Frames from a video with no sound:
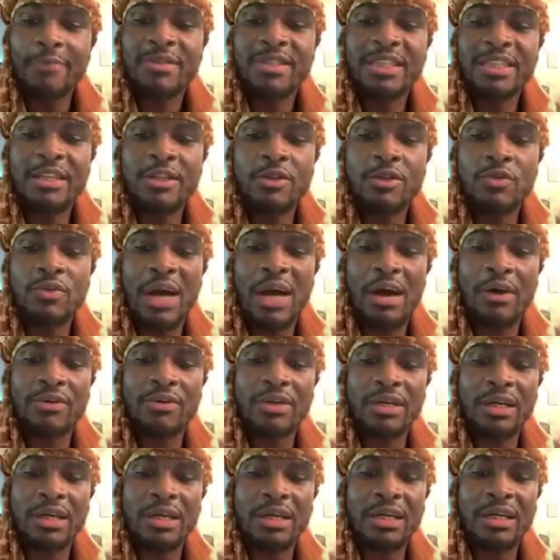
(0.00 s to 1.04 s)
I'm sending you
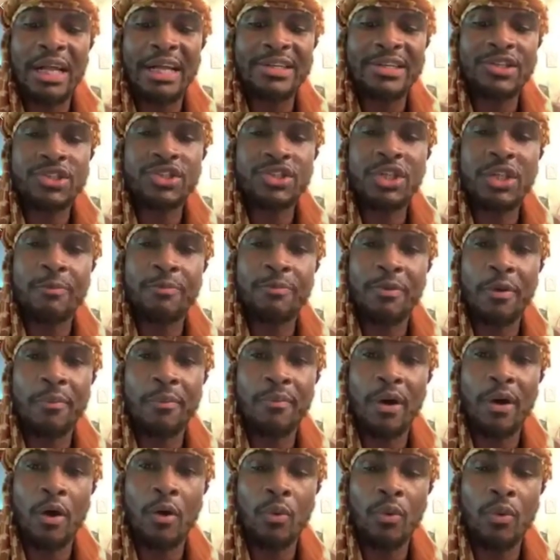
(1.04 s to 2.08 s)
out like sheep
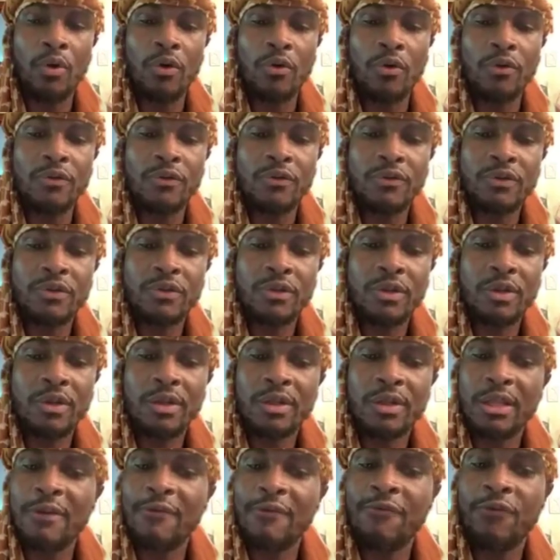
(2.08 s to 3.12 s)
among wolves.
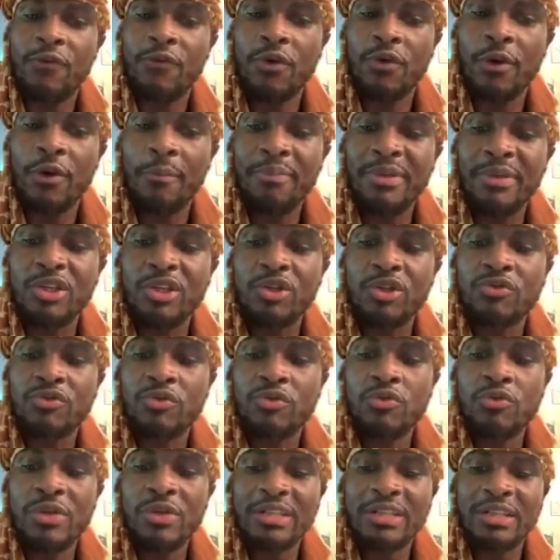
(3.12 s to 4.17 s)
Therefore, be
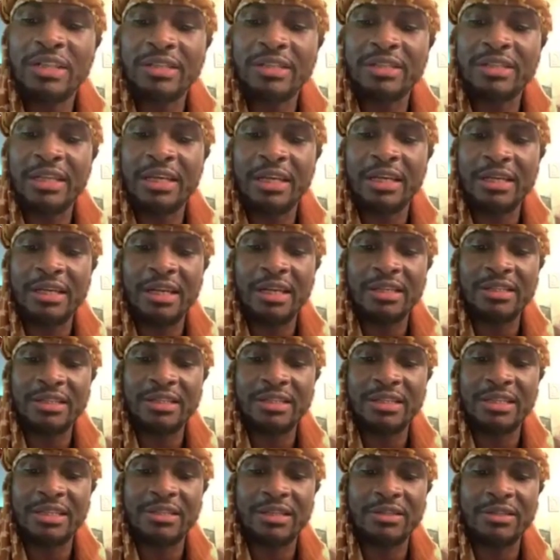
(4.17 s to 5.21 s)
shrewd as a snake and
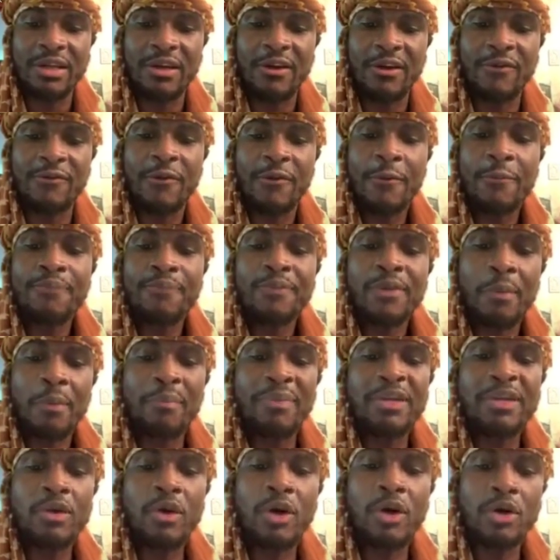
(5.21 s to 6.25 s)
innocent as a dove.
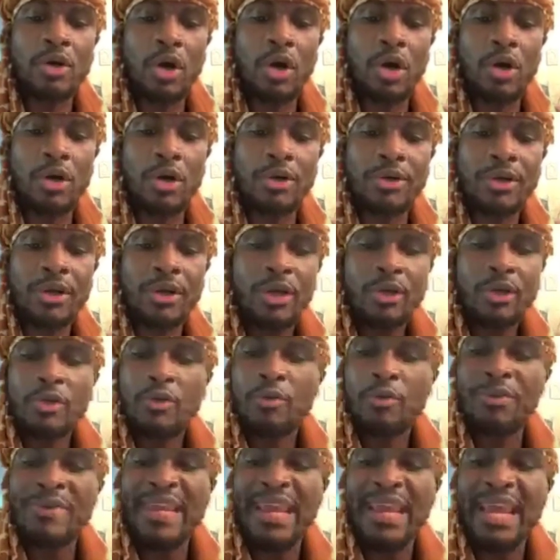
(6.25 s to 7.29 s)
Be on guard.
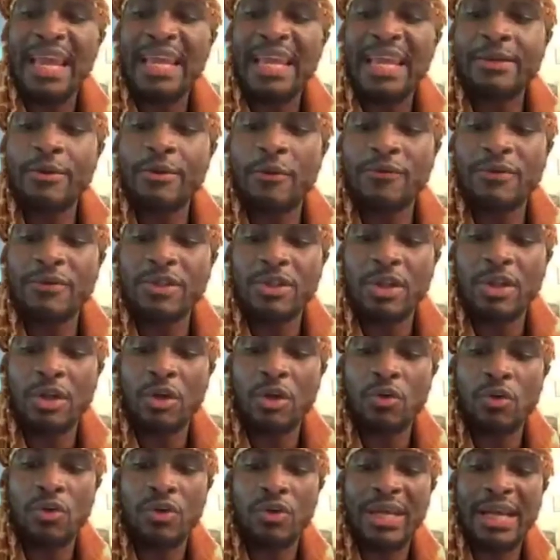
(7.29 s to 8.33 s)
You will be handed over to
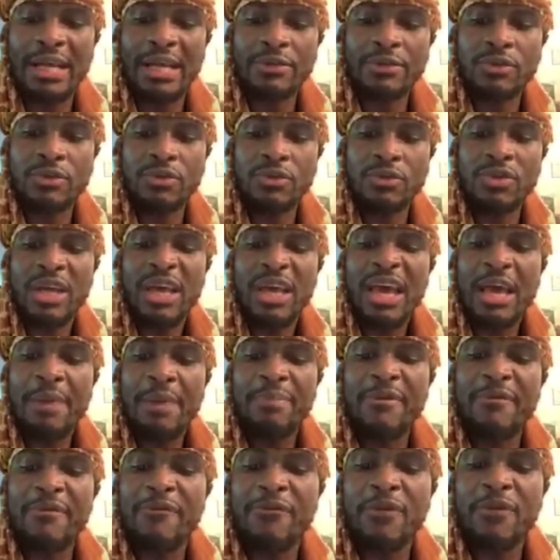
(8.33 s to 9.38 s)
the local councils
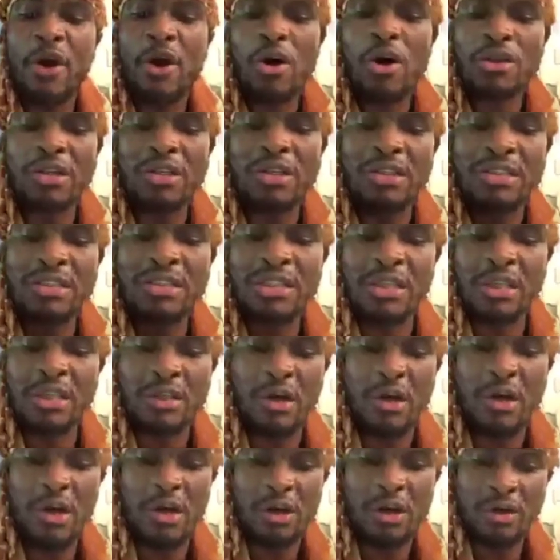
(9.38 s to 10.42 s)
and be flogged in the
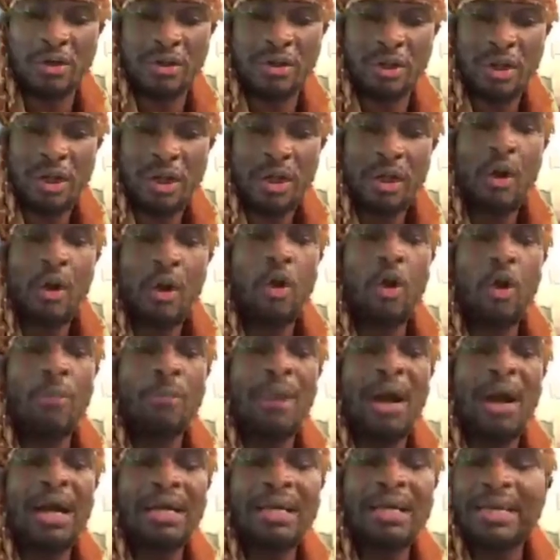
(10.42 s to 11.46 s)
synagogues.
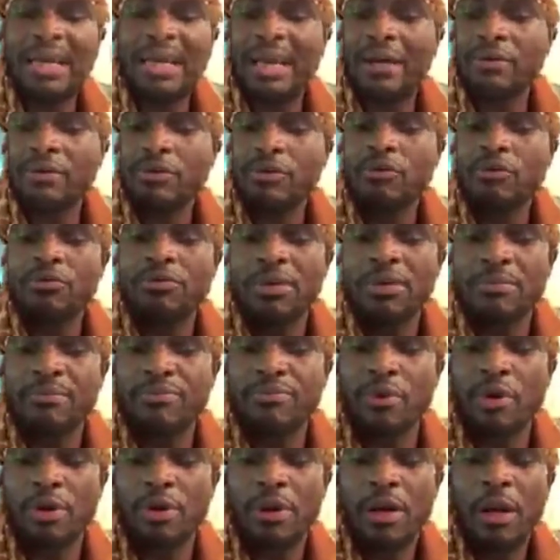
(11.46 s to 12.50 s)
On my account, you will be
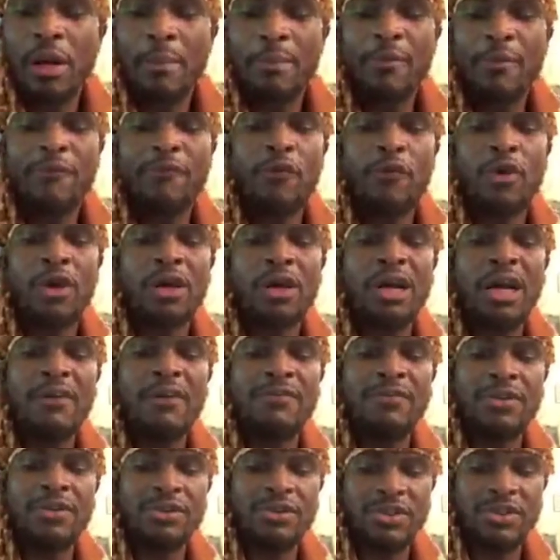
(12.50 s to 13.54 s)
brought before
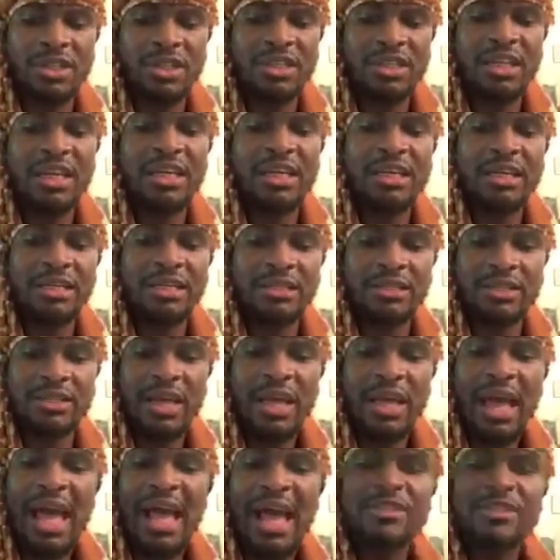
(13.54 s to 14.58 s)
governors and kings
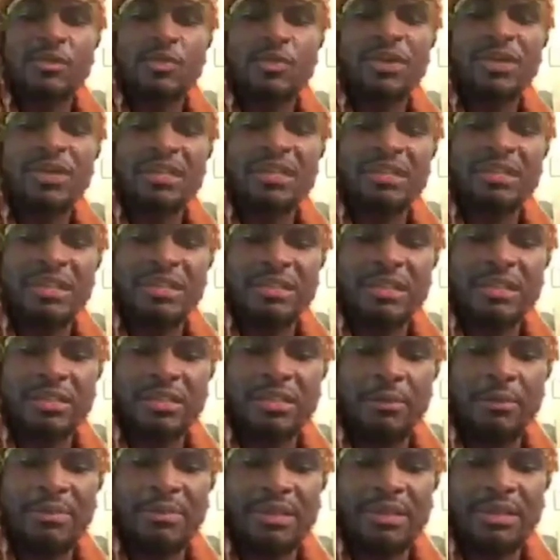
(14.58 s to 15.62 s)
as witnesses to
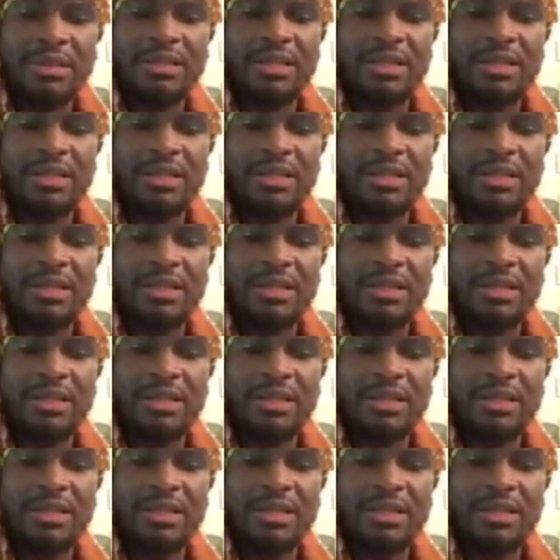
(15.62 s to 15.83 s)
them